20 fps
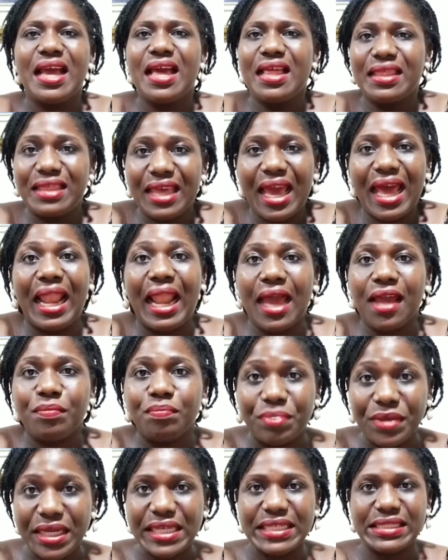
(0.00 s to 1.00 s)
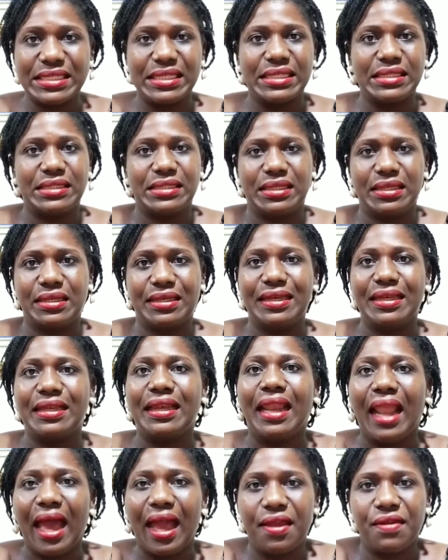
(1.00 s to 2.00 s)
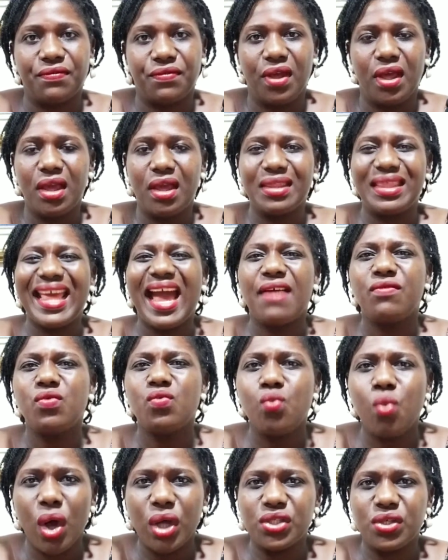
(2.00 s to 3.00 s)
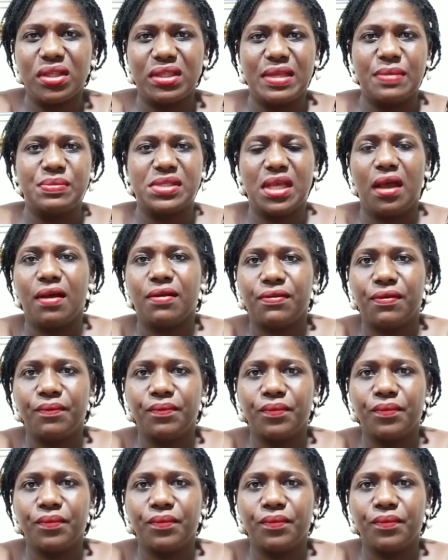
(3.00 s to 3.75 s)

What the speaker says: they are liabilities in life. They haven't worked on themselves.